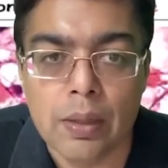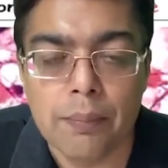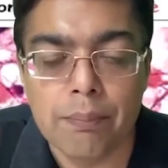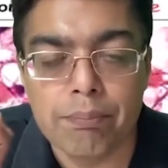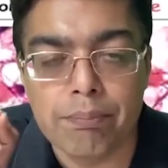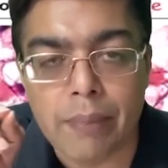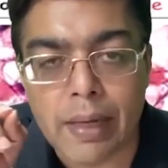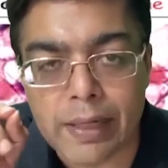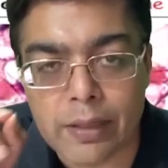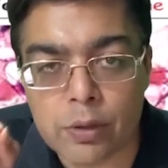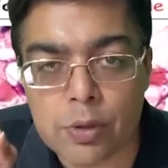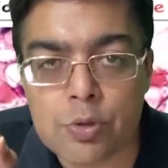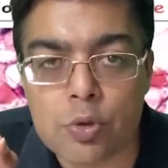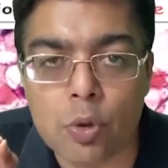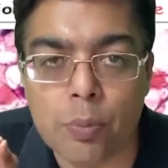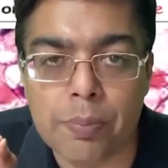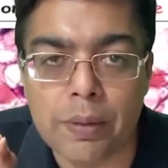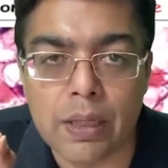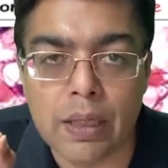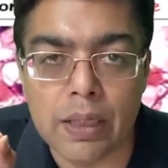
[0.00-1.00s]

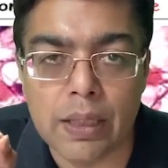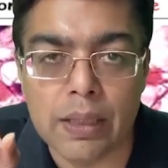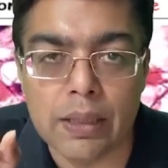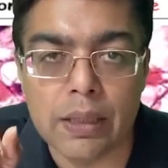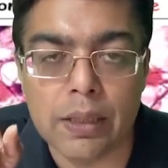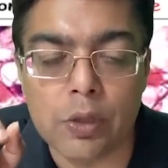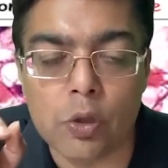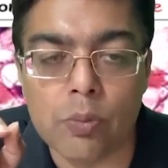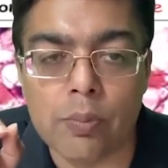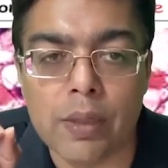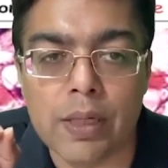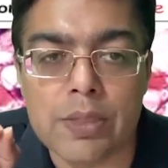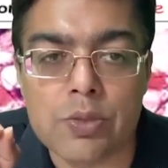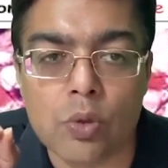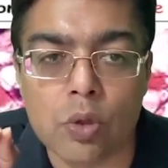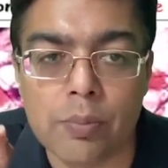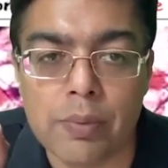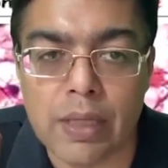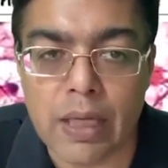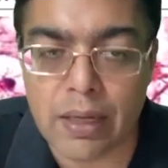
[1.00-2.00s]
Microscopically, the tumor is going
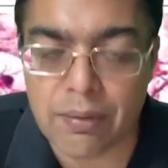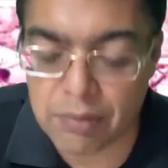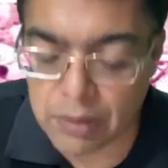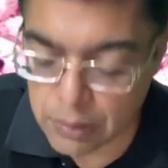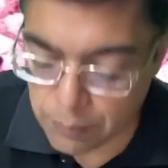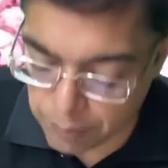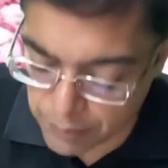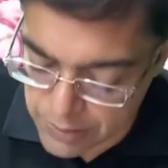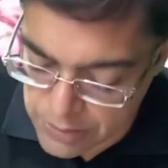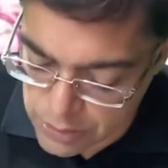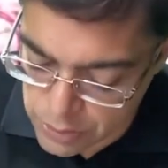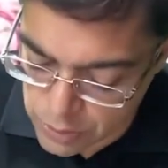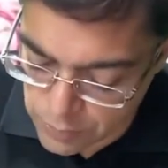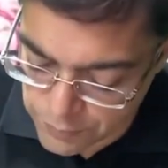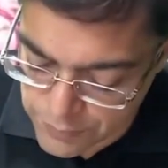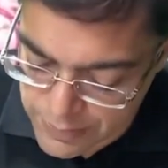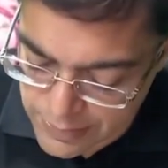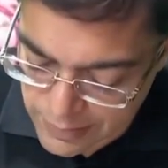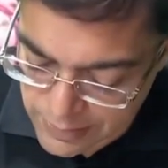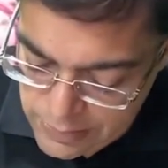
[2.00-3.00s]
to be having the presence of
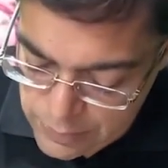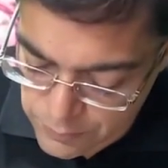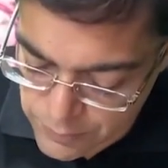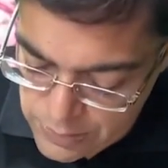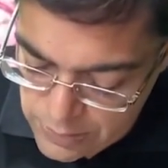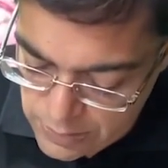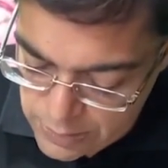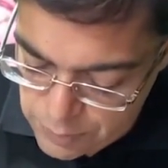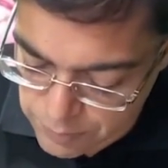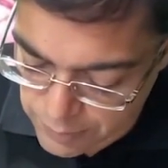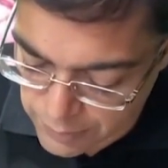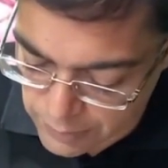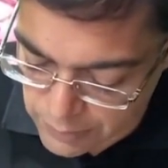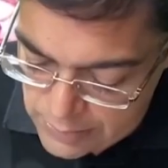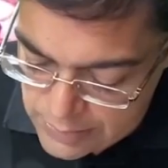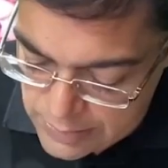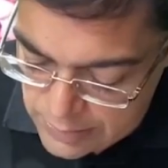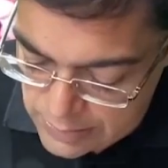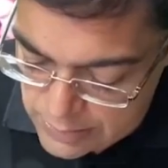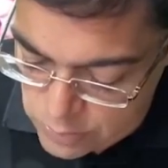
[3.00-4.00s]
cells which are spindle
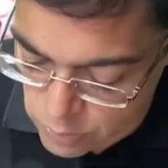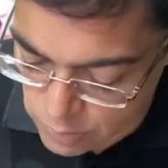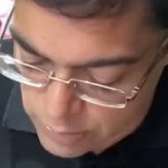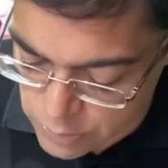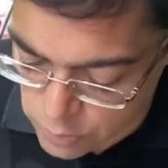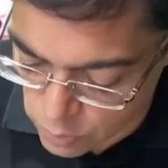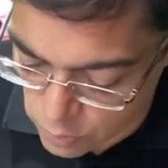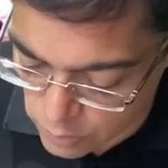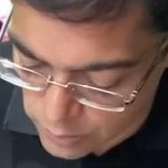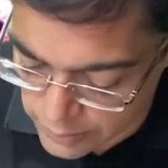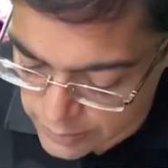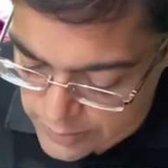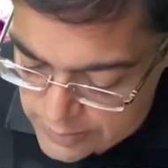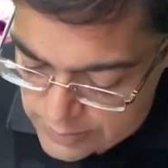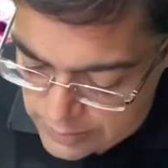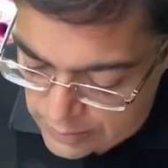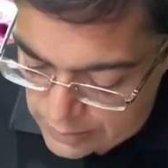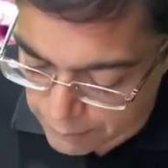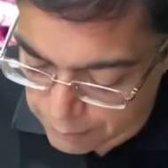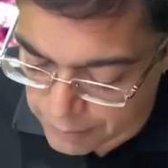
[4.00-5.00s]
cells, also called as
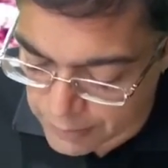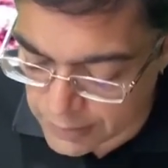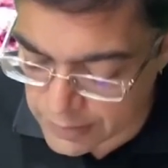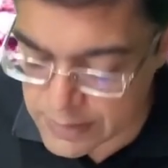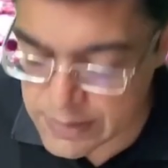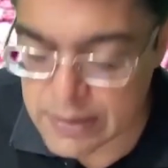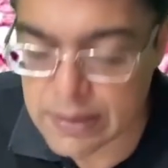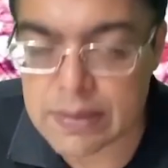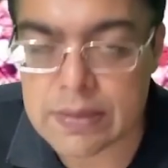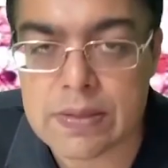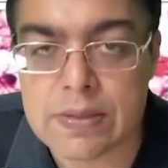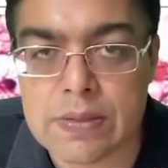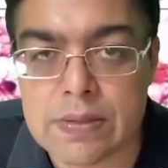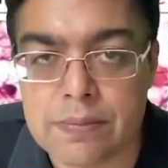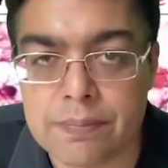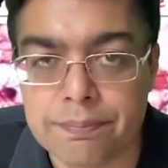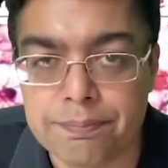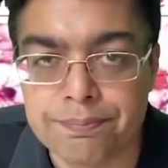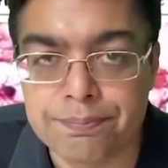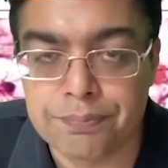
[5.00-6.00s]
lipidic cells.
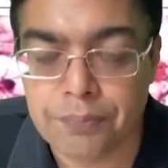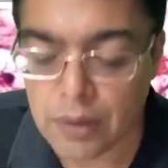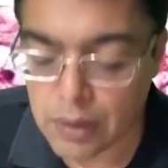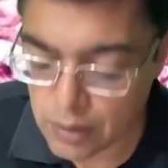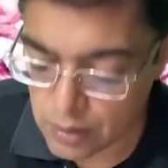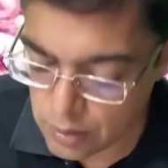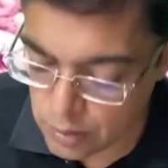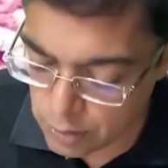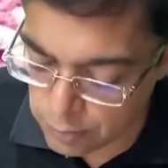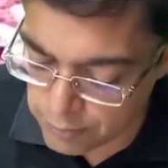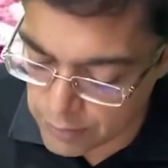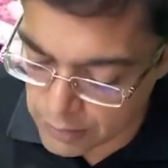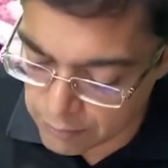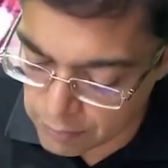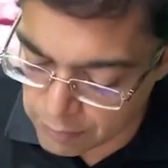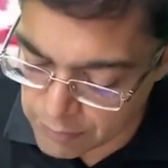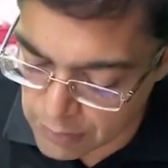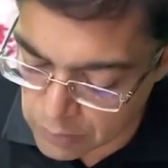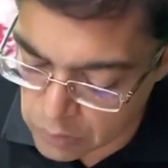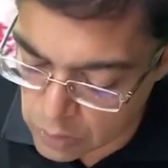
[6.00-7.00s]
Whenever
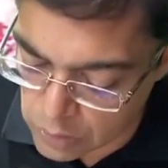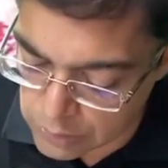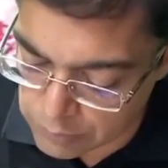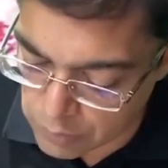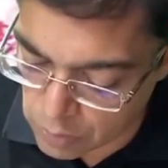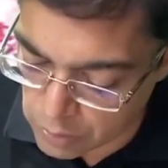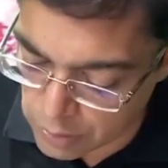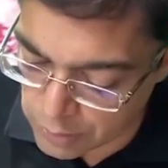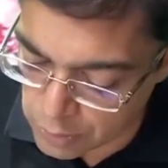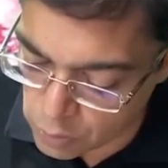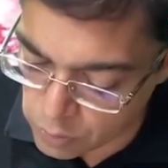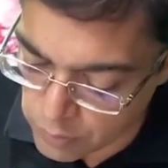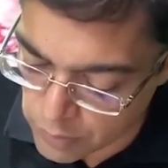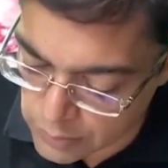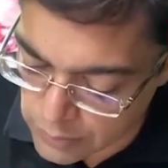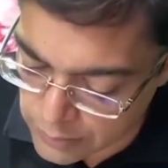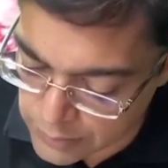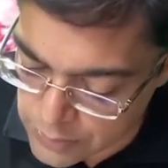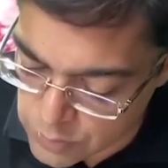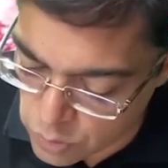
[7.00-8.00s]
we are talking about a tumor
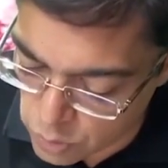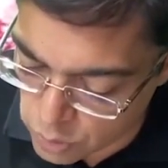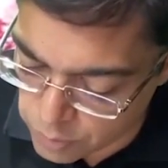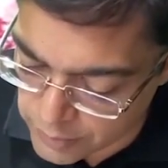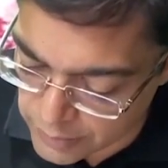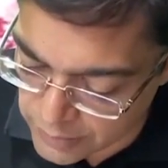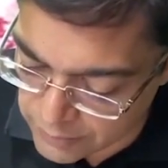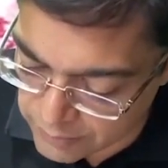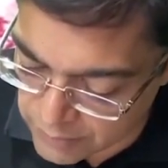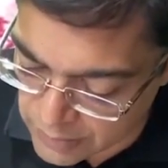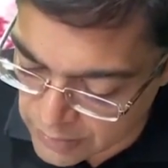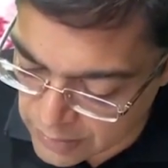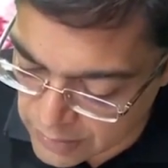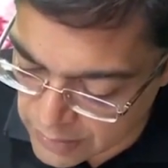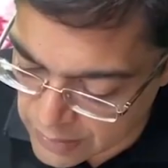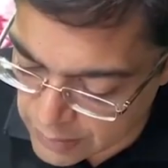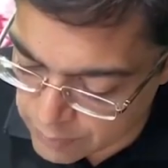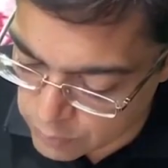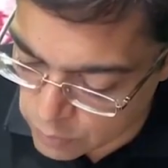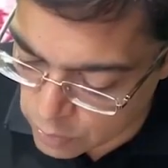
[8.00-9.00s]
that is going to be given the
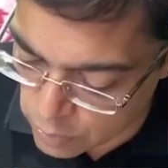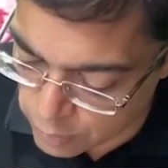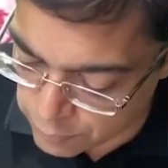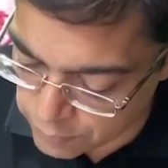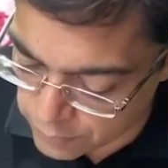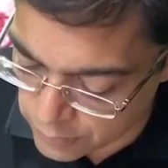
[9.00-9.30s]
name of